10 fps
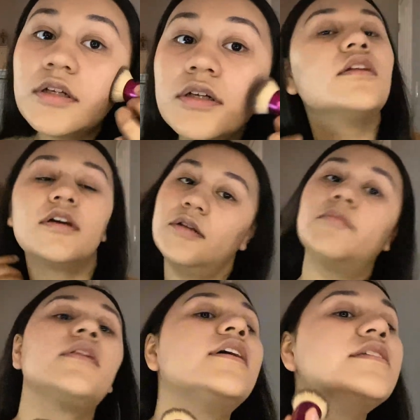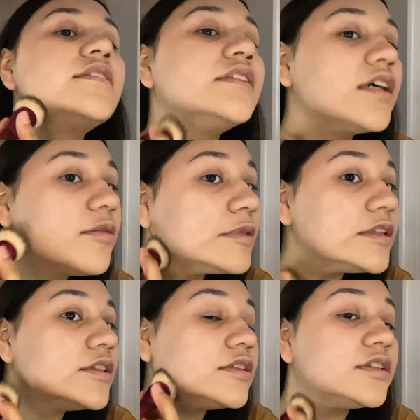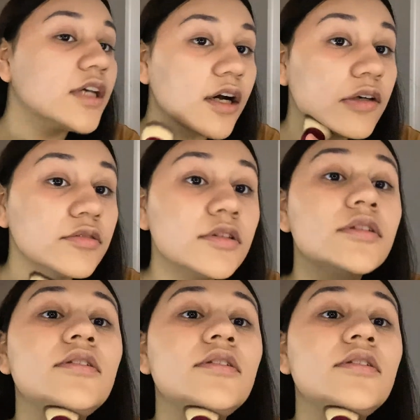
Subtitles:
And then blend some down